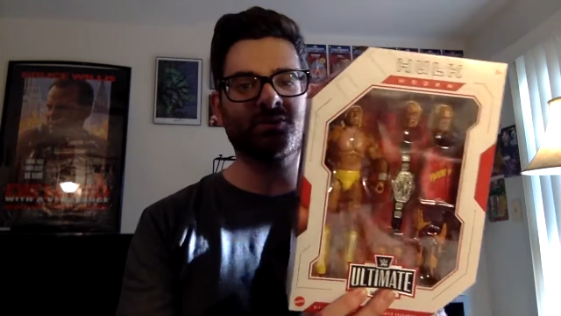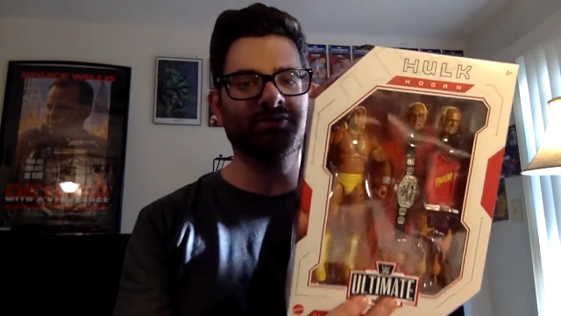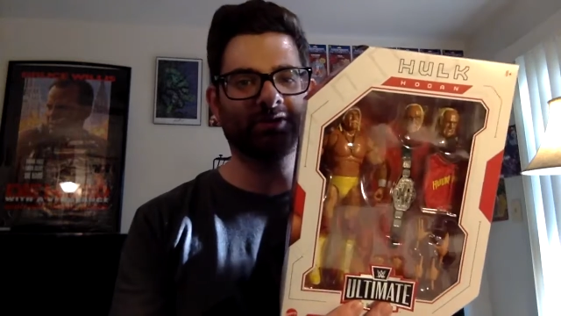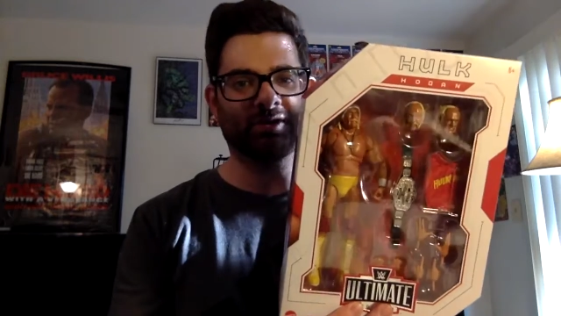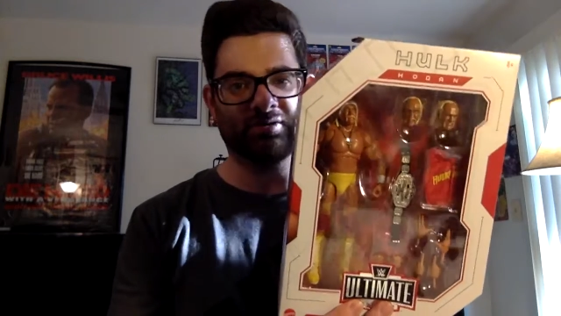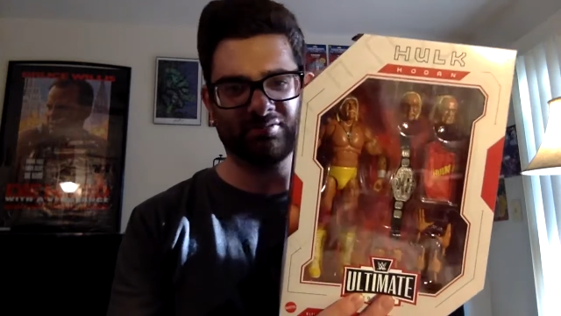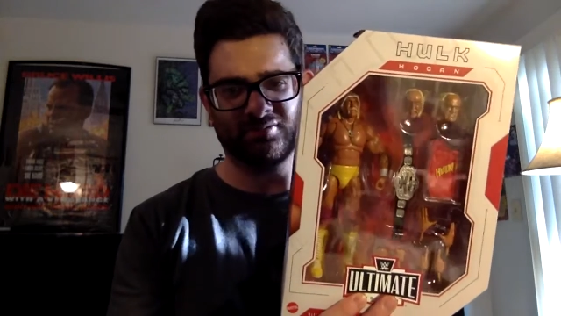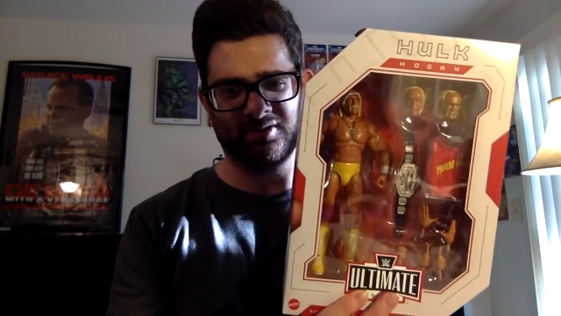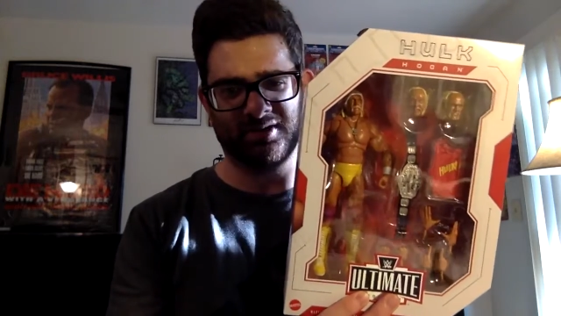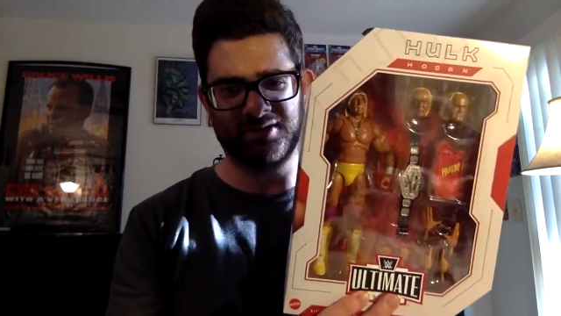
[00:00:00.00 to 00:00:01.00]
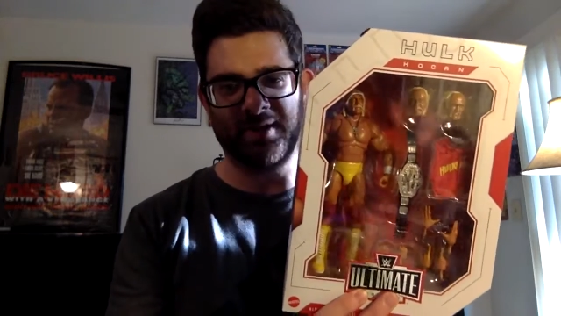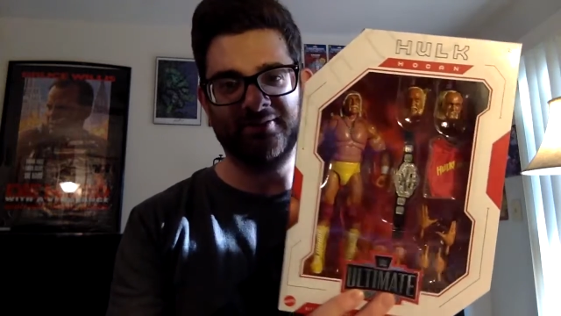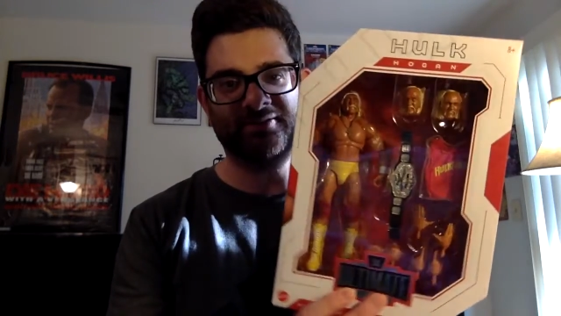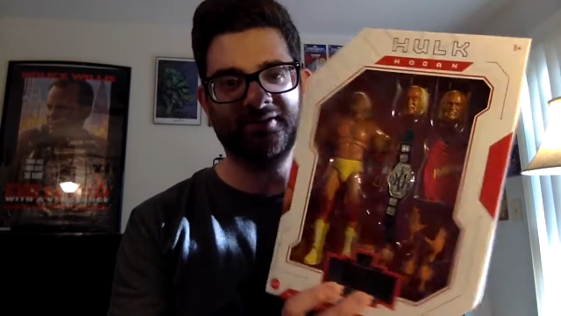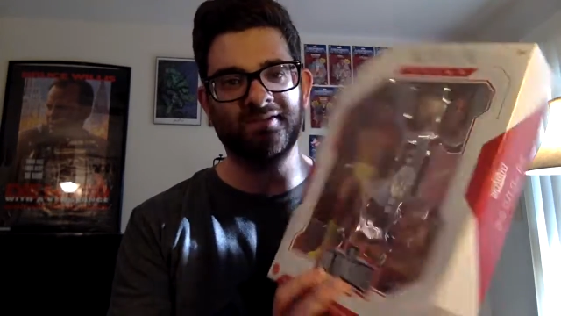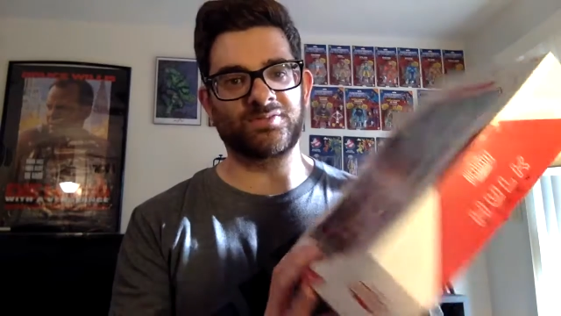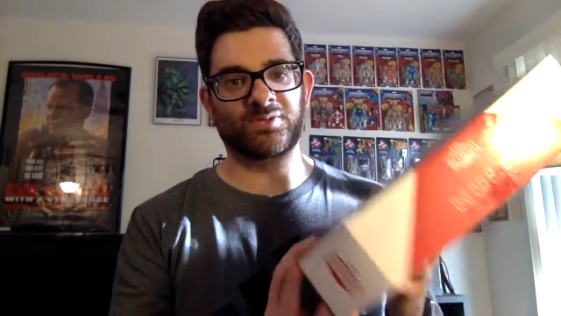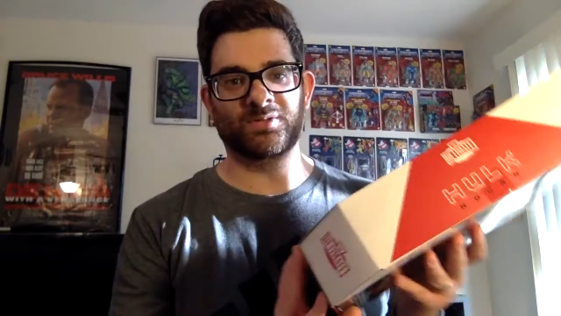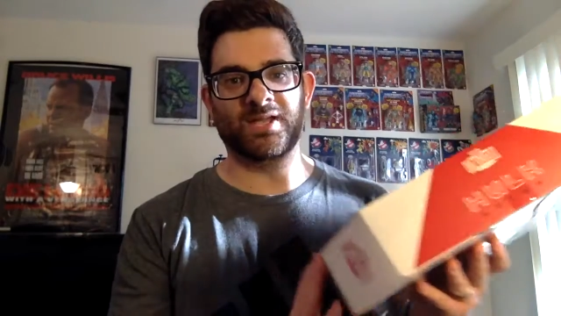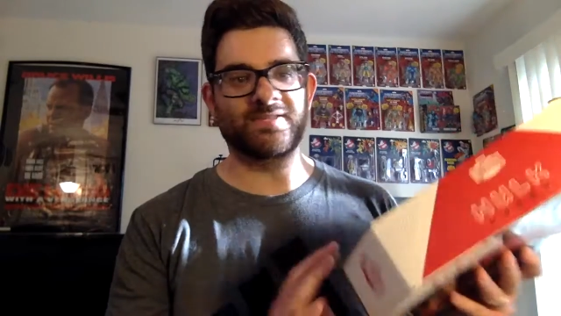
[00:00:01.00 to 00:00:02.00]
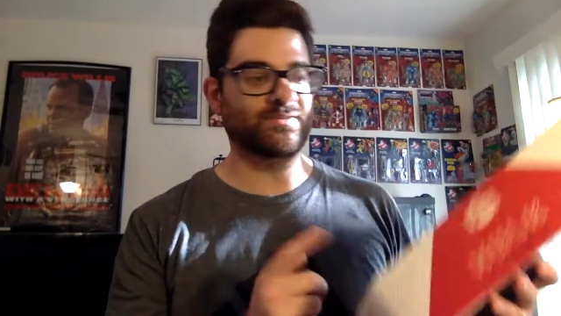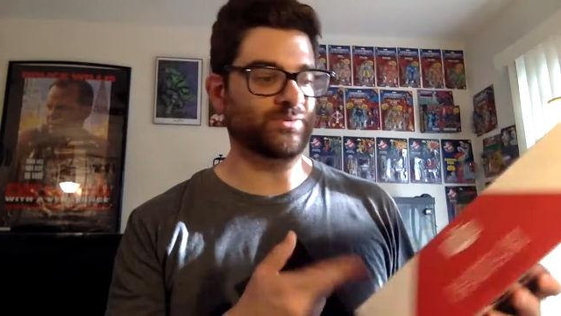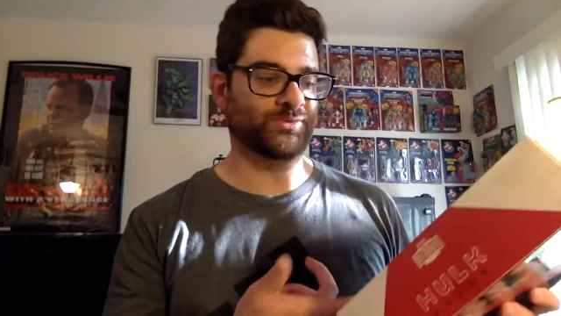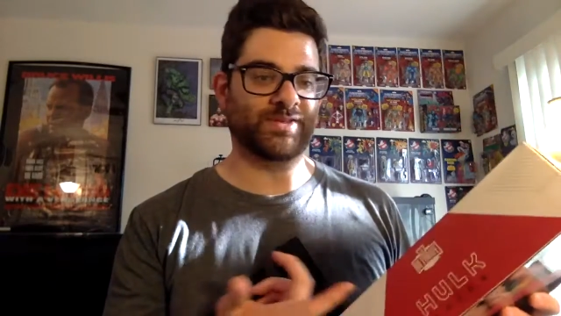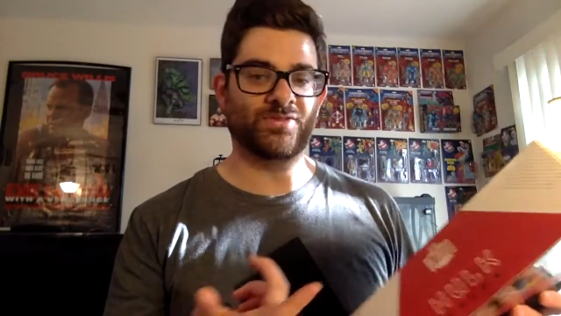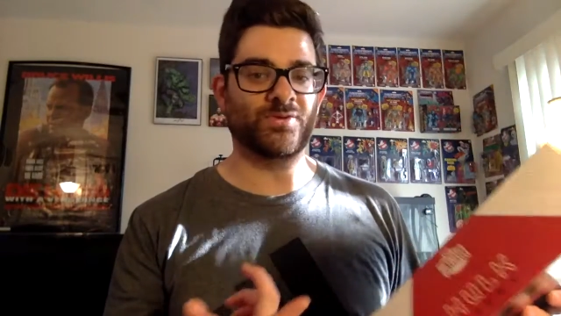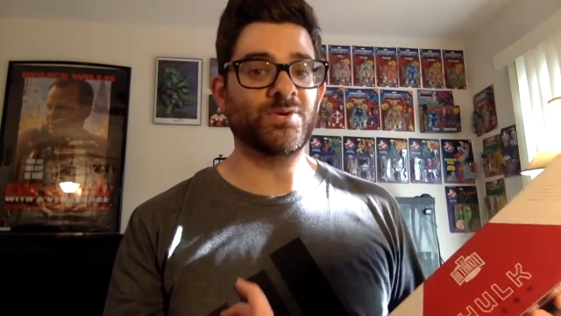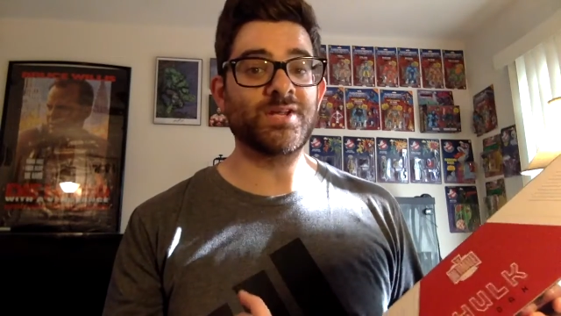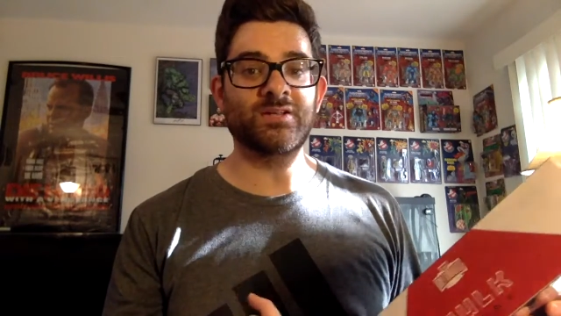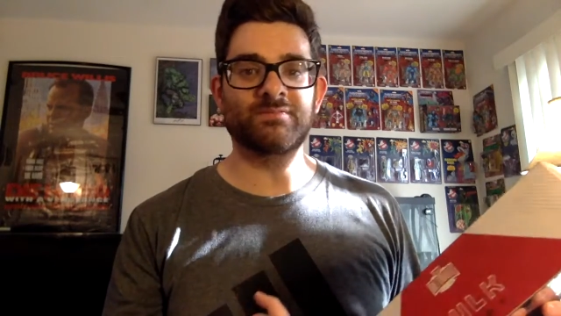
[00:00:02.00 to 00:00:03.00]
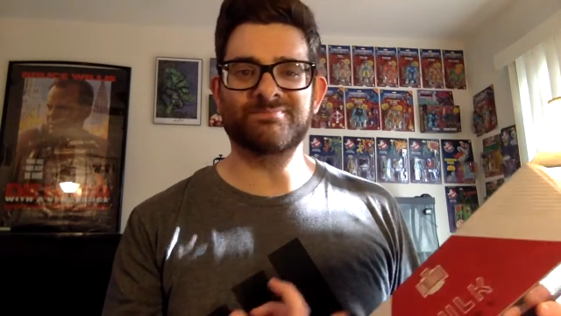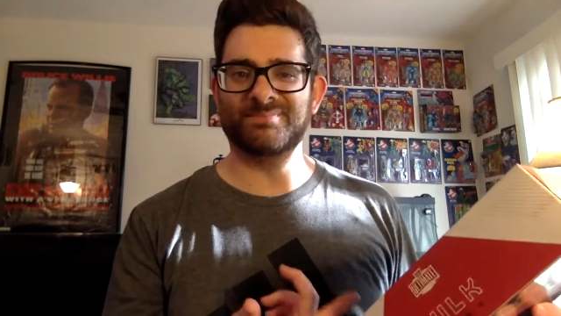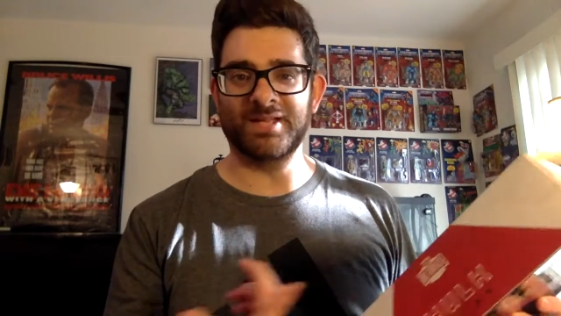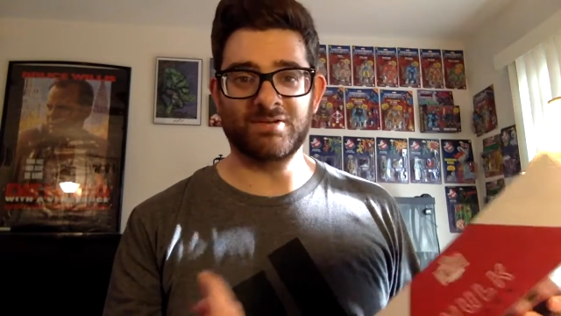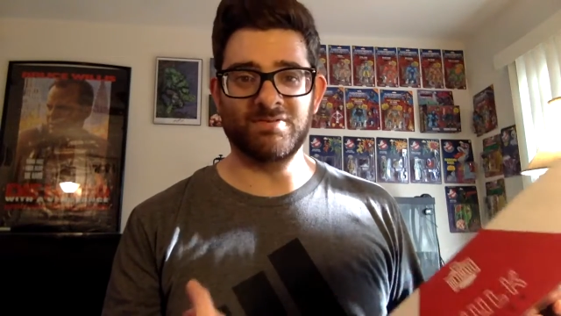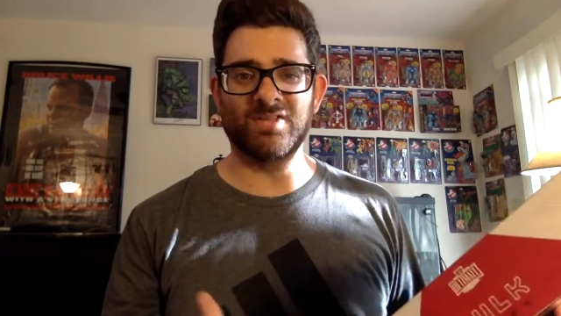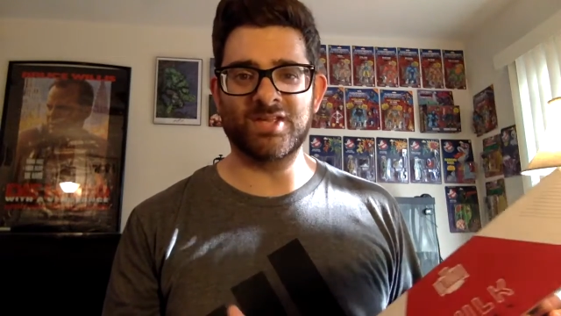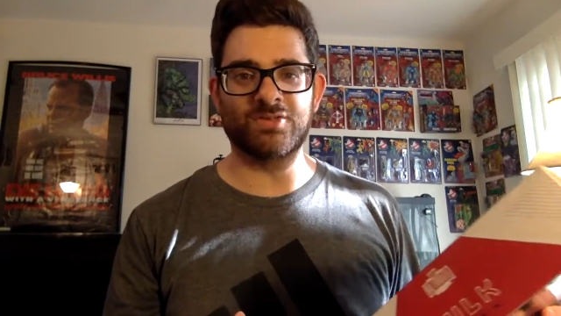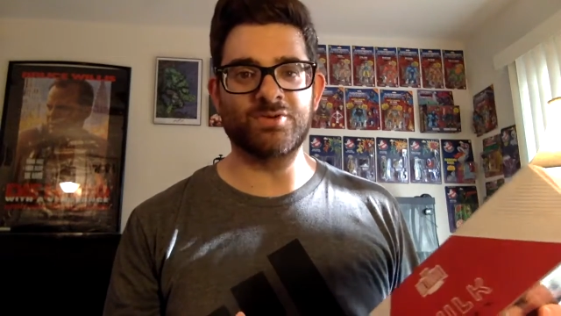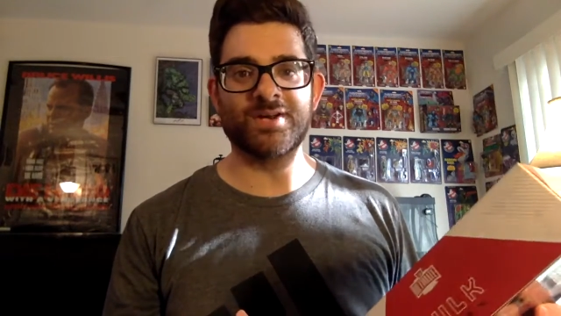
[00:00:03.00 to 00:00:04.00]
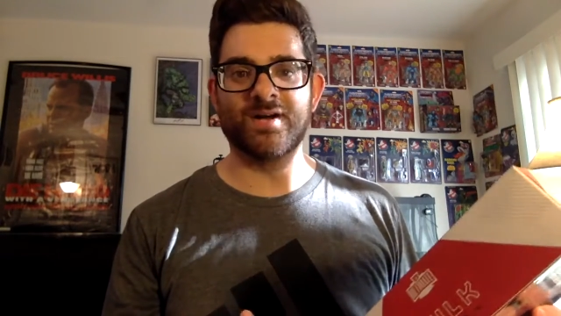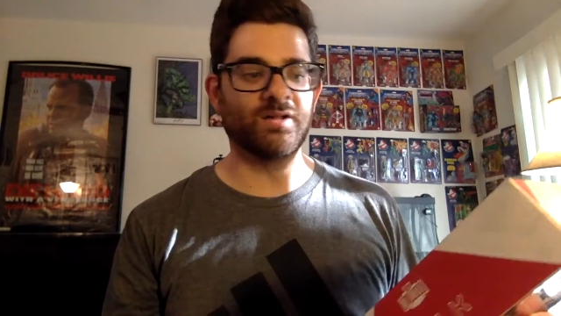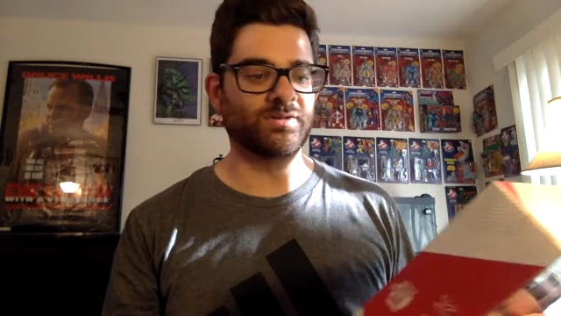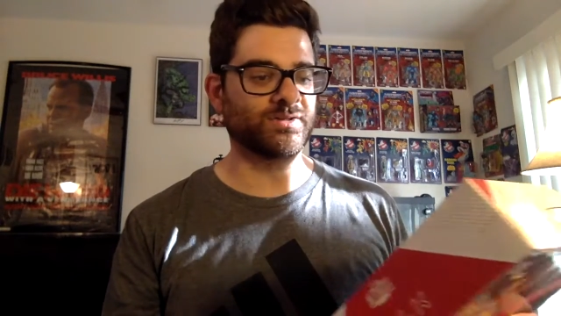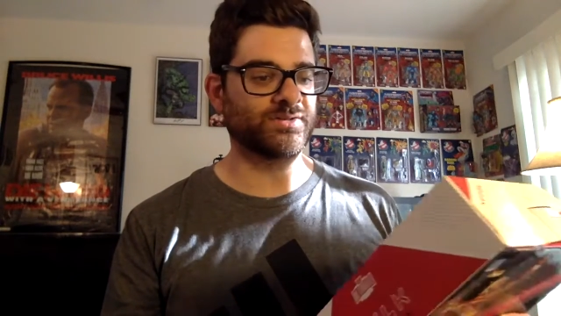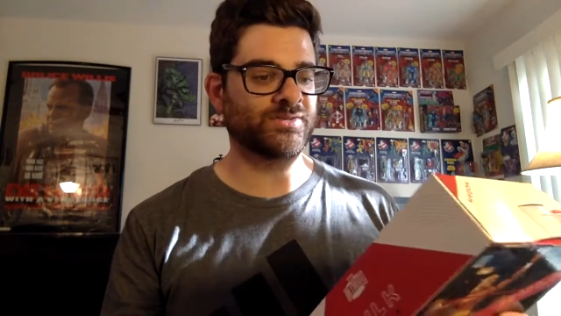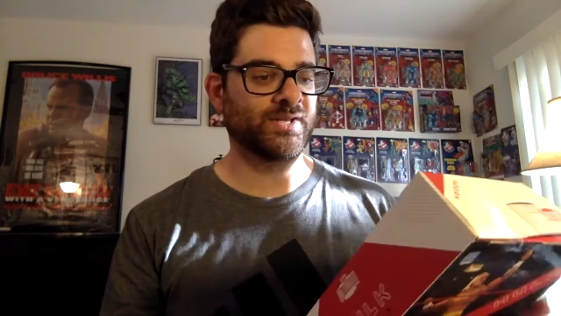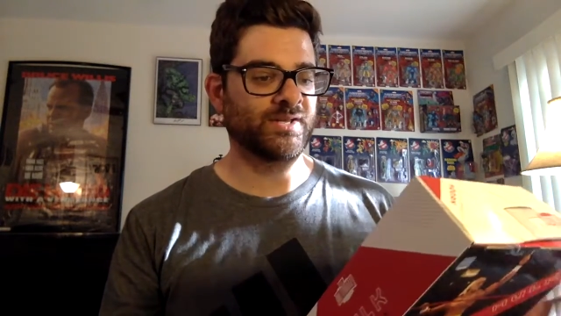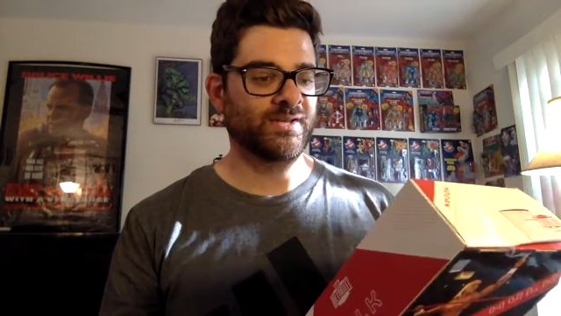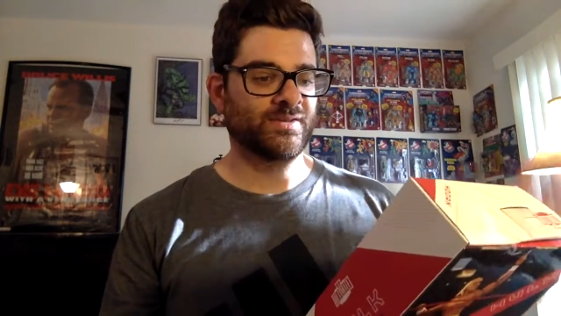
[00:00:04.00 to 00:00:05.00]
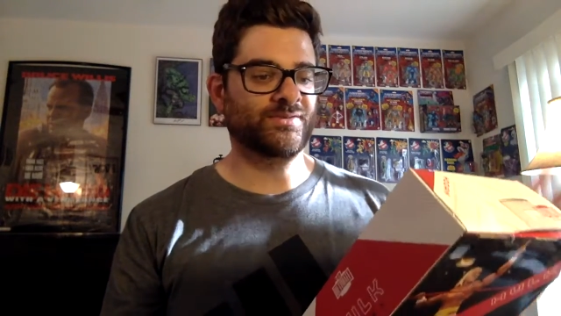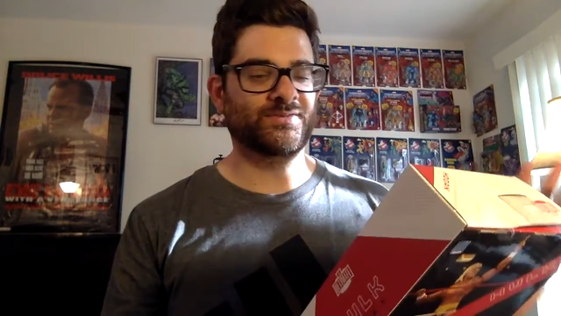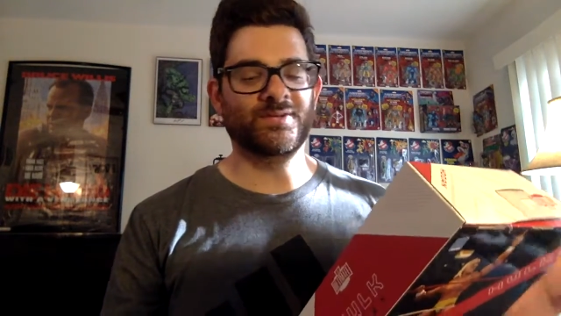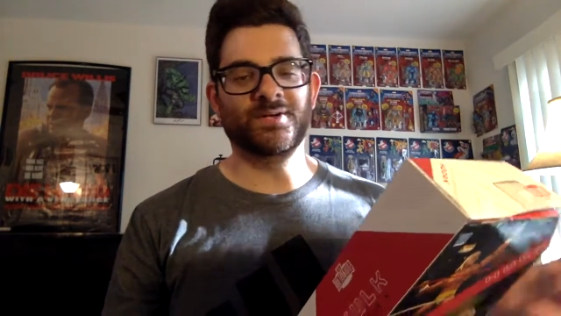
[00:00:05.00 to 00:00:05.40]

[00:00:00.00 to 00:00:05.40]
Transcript: ones are, are, are, expensive. They're like I think this was like thirty, like around like thirty dollars. So